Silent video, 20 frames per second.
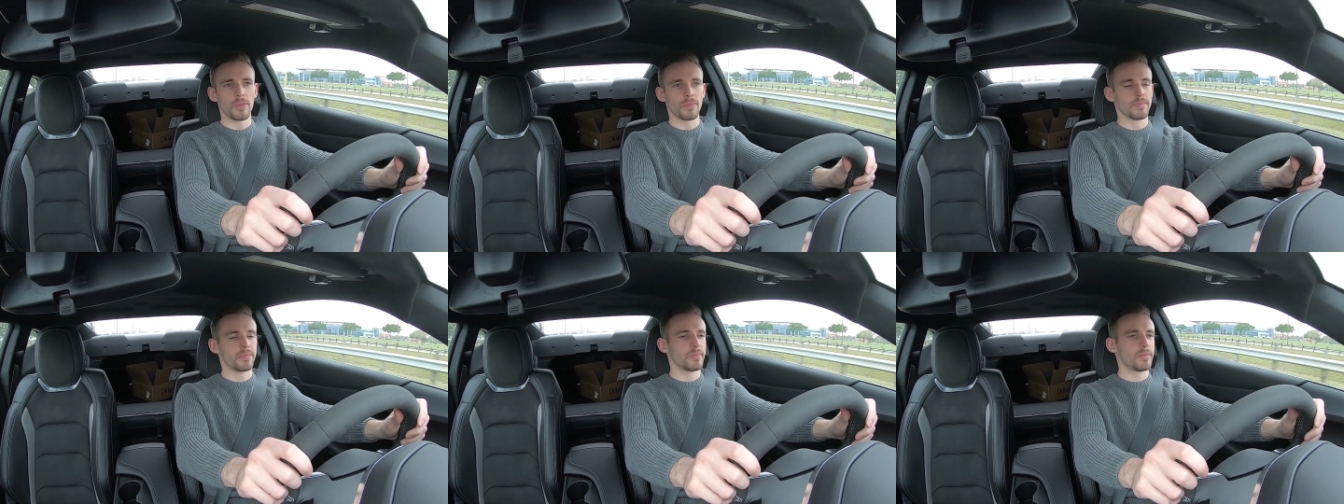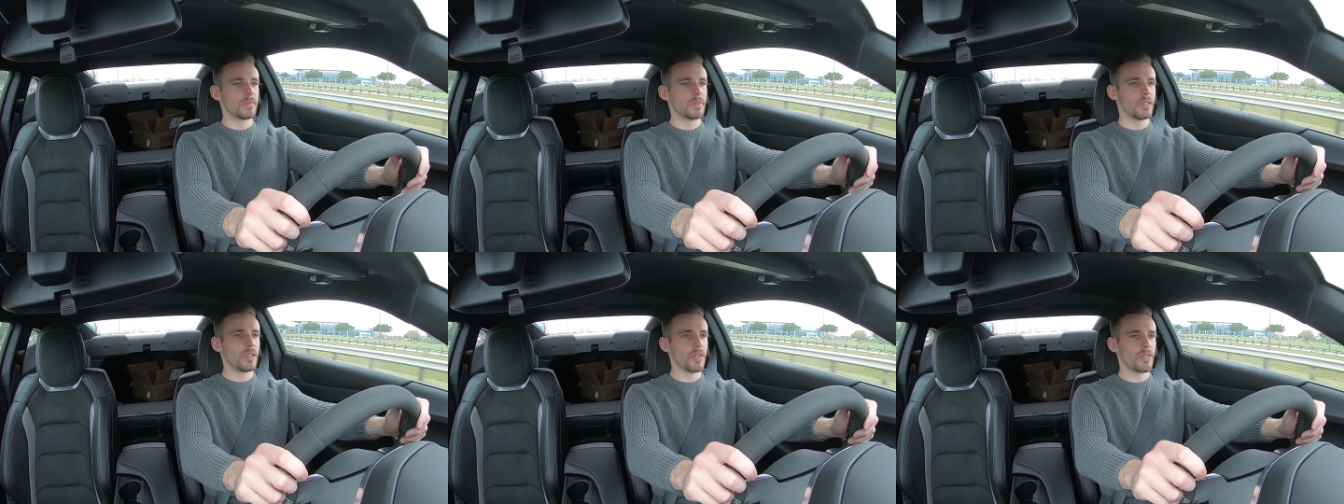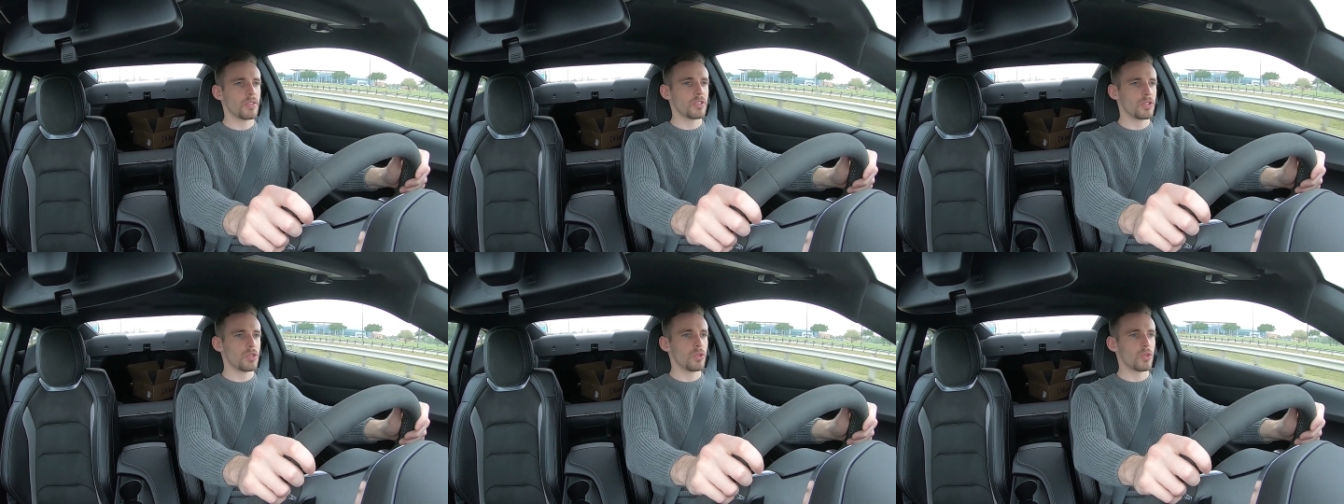
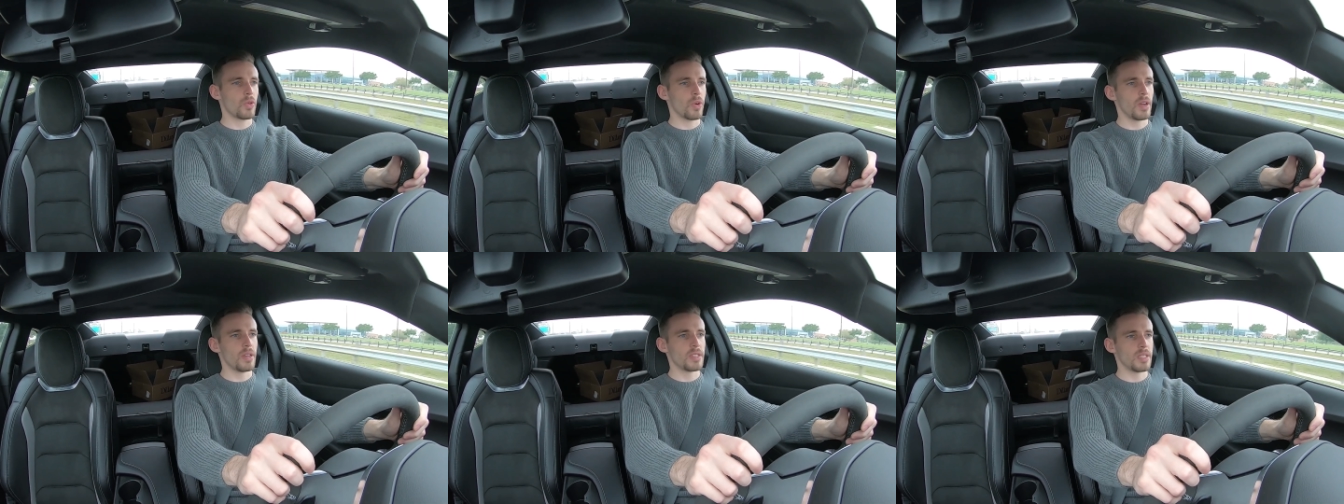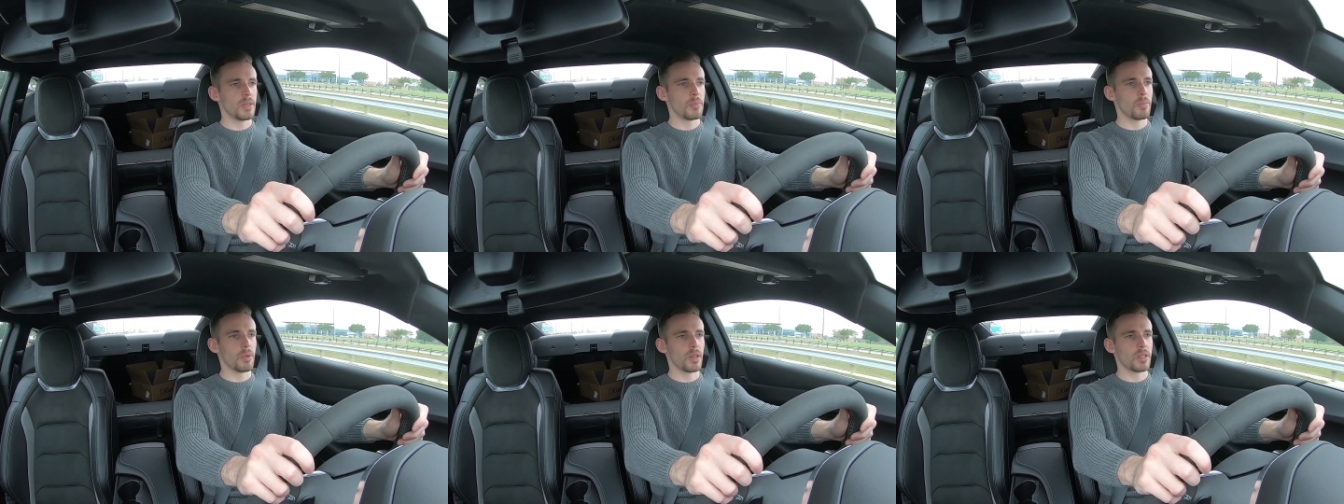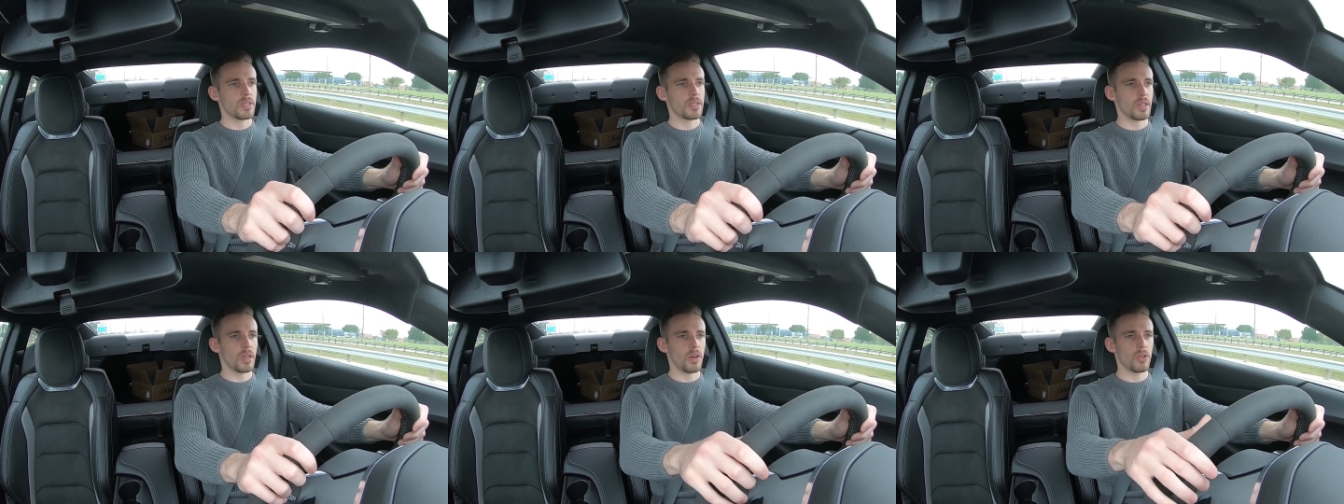nothing too crazy,
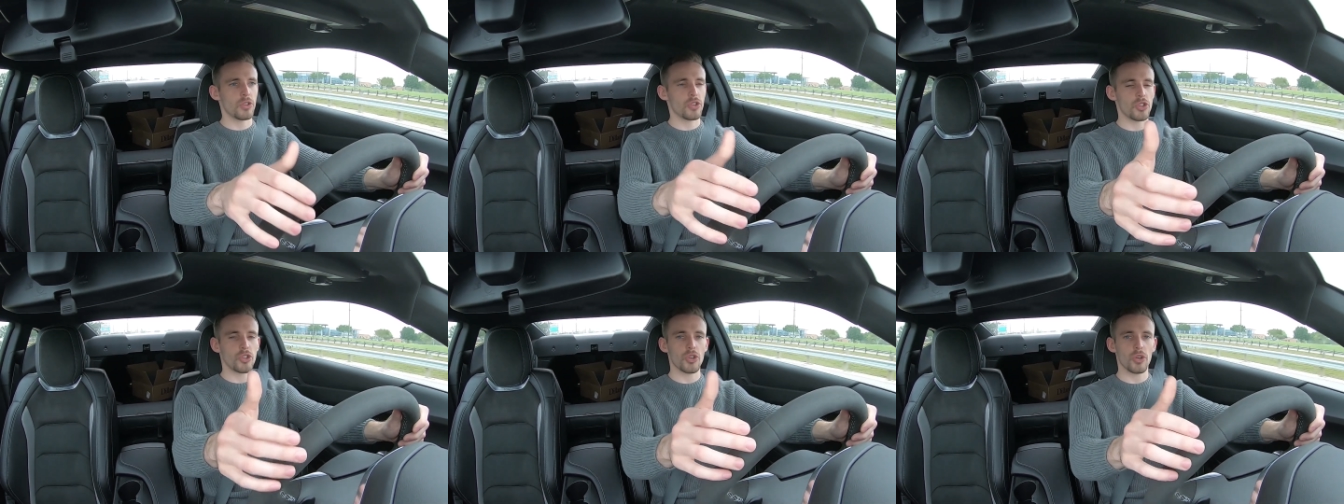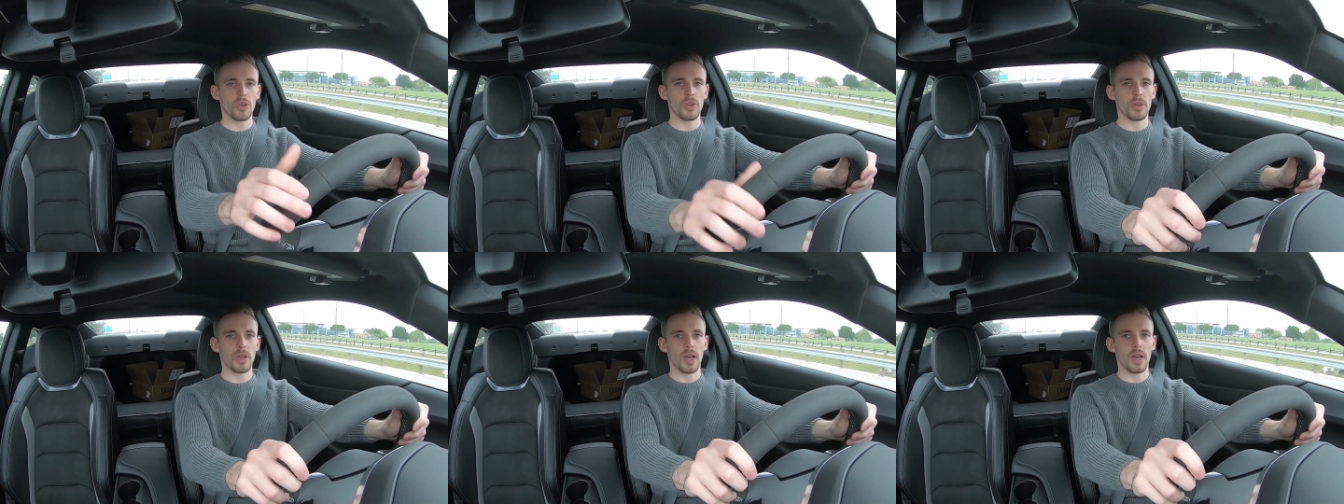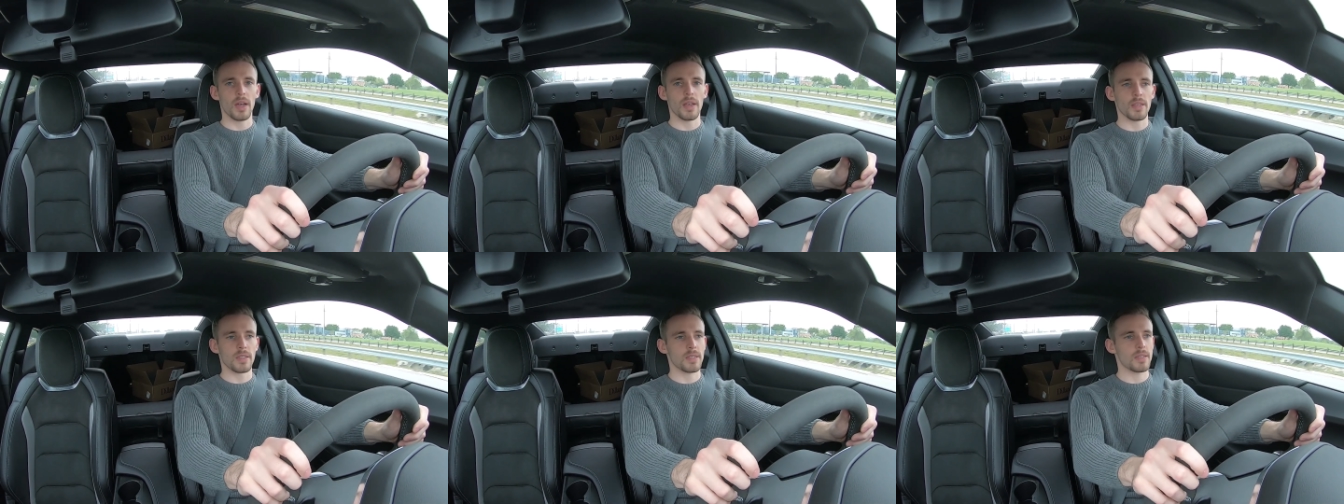but I'll just show you
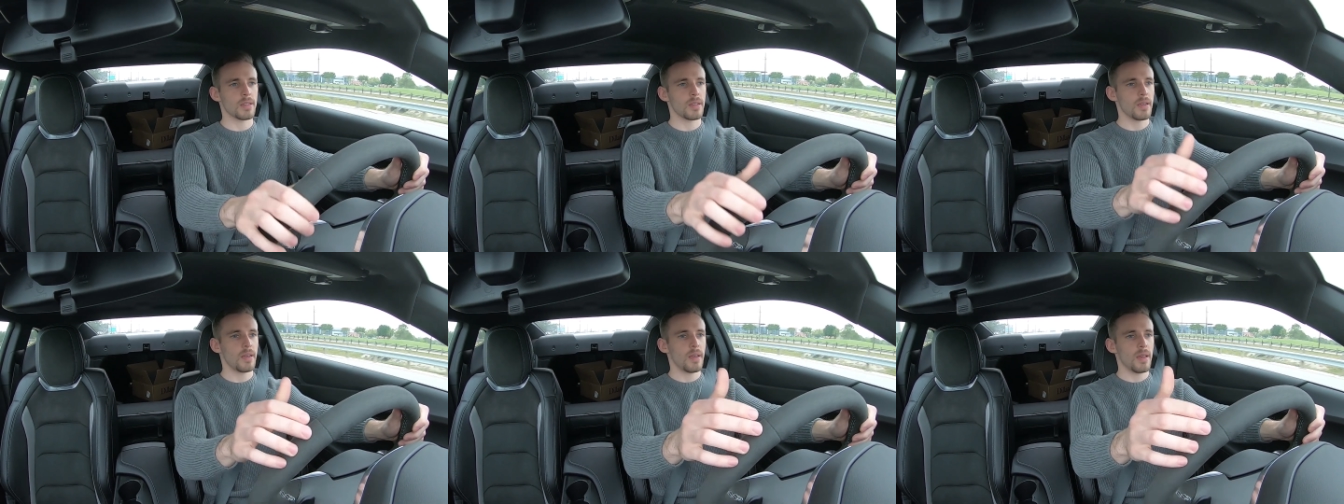guys